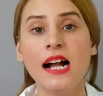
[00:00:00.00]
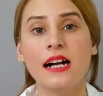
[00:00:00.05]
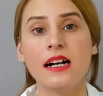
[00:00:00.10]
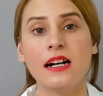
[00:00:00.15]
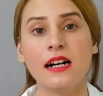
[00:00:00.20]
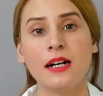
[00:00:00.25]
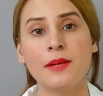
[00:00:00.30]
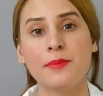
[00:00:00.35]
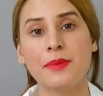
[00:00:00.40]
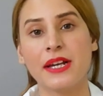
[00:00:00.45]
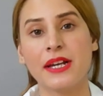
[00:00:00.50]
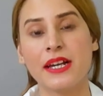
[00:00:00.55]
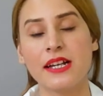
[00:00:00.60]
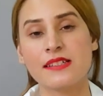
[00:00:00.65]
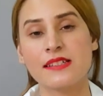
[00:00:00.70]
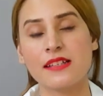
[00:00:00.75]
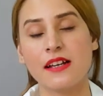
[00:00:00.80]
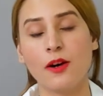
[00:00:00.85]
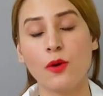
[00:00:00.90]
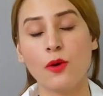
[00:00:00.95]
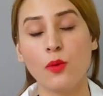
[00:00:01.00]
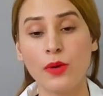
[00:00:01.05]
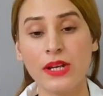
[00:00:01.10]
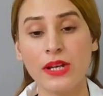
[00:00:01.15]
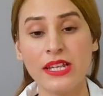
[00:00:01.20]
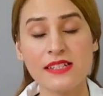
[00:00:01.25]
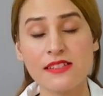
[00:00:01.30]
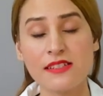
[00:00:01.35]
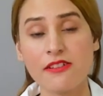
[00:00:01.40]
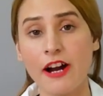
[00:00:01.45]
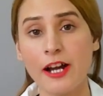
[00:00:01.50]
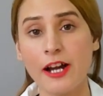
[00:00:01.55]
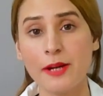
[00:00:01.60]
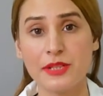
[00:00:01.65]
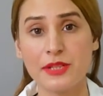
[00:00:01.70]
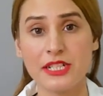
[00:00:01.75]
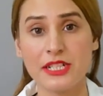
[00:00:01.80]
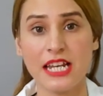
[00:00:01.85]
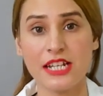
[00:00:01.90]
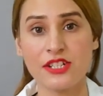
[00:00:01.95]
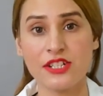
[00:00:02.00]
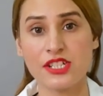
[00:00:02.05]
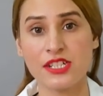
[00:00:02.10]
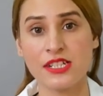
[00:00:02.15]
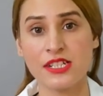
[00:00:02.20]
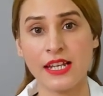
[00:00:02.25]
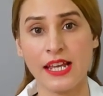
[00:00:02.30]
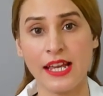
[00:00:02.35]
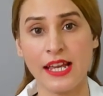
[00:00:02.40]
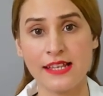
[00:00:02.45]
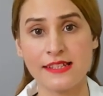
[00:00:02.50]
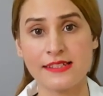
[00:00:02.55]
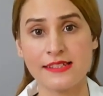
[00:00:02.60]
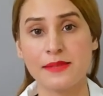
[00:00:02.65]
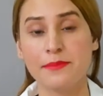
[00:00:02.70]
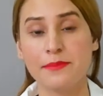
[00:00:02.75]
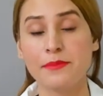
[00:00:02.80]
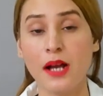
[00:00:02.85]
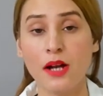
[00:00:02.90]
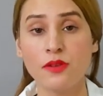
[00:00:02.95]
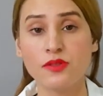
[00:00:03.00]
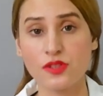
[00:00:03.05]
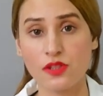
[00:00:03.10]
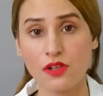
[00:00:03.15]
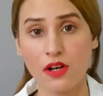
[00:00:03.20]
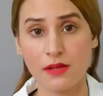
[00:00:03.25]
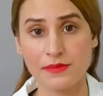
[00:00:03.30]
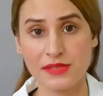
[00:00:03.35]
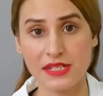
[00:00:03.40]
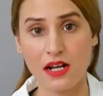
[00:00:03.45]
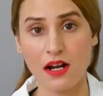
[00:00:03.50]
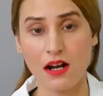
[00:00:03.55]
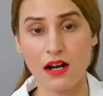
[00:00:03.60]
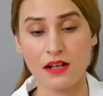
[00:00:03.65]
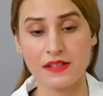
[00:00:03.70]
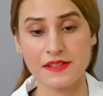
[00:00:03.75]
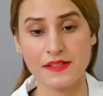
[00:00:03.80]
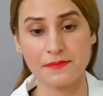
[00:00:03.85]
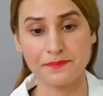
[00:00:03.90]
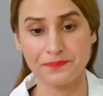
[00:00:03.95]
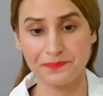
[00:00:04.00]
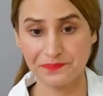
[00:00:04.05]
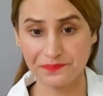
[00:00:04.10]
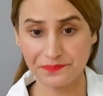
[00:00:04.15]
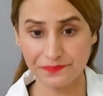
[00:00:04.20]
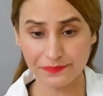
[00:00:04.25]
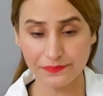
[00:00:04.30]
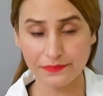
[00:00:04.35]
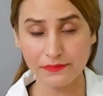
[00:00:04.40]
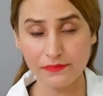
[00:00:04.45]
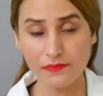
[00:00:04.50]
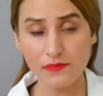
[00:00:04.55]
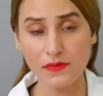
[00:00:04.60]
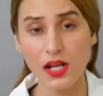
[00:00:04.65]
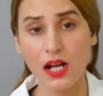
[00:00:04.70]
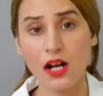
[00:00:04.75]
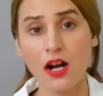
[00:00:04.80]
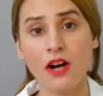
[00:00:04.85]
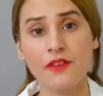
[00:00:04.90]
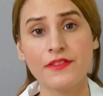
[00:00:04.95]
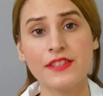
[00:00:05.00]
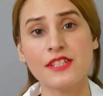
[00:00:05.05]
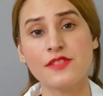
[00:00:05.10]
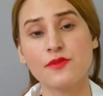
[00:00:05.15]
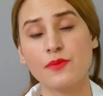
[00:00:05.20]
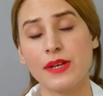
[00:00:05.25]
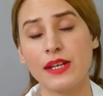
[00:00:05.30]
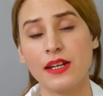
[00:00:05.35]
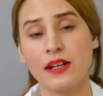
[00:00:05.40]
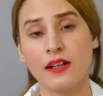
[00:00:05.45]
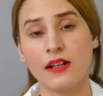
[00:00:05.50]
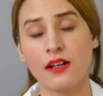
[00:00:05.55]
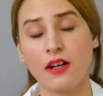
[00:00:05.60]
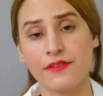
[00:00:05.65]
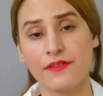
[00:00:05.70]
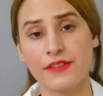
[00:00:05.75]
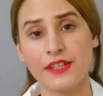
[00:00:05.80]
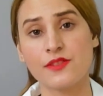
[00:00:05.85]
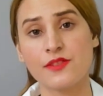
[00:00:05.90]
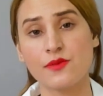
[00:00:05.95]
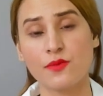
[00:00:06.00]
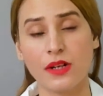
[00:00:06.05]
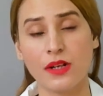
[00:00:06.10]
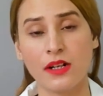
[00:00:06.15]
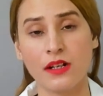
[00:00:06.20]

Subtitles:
Because a venous hypertension is the most common cause of this venous